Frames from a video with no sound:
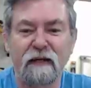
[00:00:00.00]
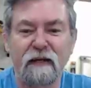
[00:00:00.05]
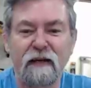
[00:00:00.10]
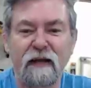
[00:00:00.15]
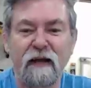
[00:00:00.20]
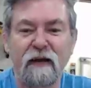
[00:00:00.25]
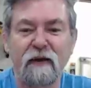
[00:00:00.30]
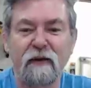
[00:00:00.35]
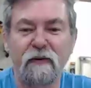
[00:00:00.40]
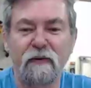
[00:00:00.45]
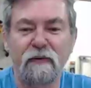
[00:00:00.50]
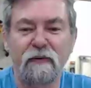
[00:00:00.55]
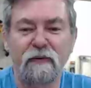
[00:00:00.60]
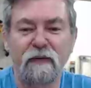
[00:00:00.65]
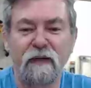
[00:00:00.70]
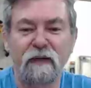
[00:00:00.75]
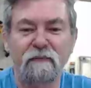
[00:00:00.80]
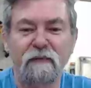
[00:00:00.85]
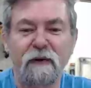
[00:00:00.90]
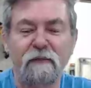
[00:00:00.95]
No,
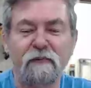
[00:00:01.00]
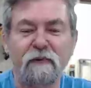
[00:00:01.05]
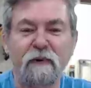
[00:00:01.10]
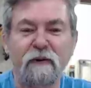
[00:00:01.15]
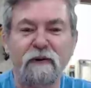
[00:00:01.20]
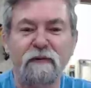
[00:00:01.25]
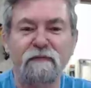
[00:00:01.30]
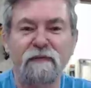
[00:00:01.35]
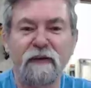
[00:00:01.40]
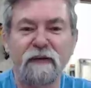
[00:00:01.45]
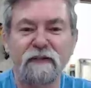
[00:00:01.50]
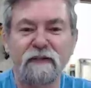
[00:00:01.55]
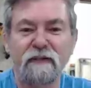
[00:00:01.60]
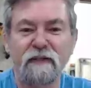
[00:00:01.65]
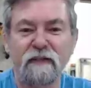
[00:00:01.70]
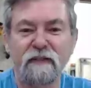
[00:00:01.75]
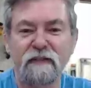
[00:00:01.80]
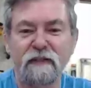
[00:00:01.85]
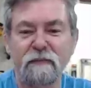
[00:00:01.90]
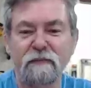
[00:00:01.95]
it probably won't
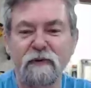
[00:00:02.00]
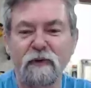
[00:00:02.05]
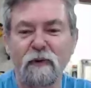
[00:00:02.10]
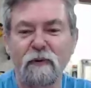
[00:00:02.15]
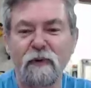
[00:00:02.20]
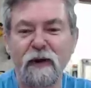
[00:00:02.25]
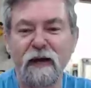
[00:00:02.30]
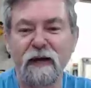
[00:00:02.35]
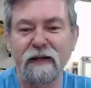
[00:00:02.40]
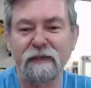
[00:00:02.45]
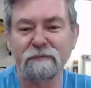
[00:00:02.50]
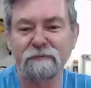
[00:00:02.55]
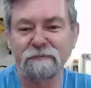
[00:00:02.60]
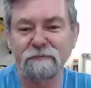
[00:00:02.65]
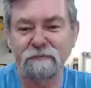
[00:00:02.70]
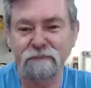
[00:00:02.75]
accept your router.